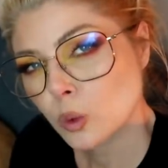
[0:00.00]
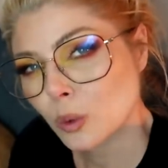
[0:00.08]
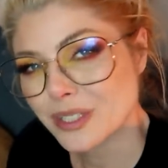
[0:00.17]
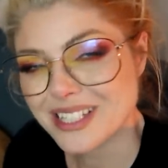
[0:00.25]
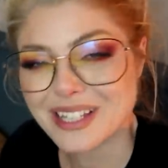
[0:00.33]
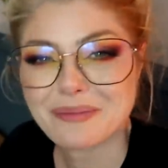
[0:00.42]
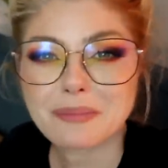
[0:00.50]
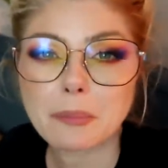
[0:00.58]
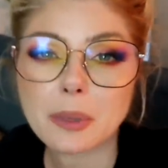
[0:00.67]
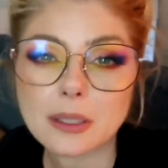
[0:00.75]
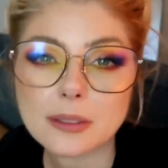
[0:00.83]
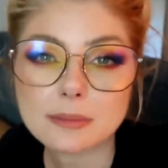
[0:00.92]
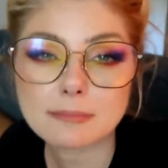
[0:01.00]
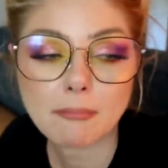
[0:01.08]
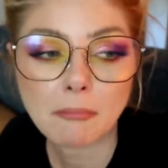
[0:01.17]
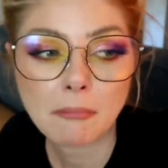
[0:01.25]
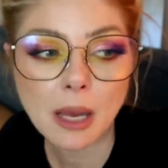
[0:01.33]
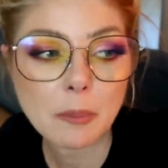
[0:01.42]
We'll see. But
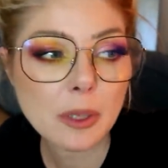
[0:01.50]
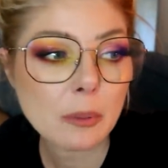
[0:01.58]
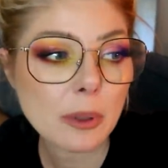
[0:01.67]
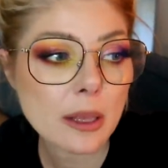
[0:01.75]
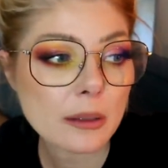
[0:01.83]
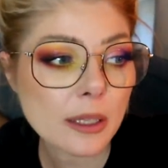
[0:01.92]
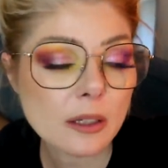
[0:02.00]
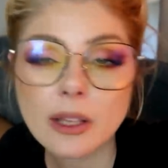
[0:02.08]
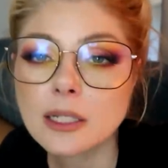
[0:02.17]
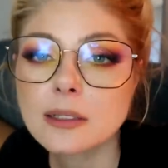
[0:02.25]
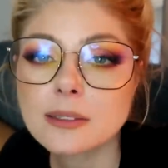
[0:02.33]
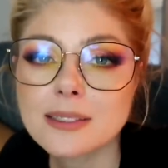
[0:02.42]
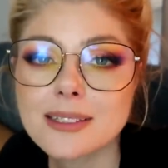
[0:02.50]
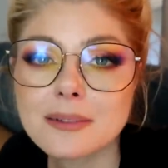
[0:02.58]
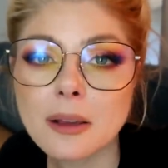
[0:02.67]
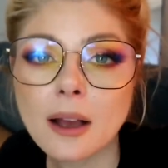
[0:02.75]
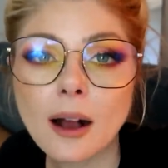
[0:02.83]
I'm gonna play League of Legends.